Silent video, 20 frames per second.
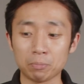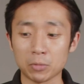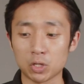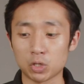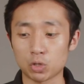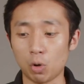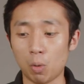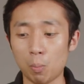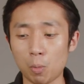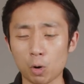
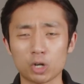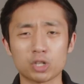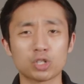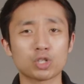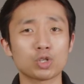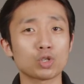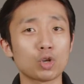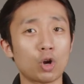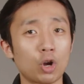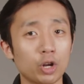So a more
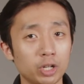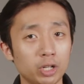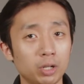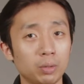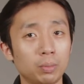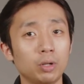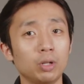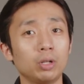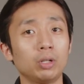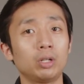
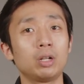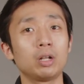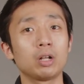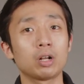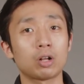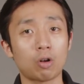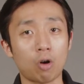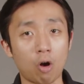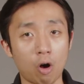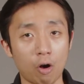soluble
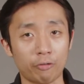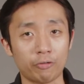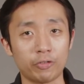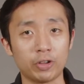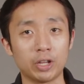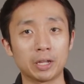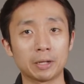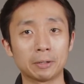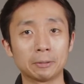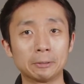
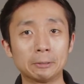coffee.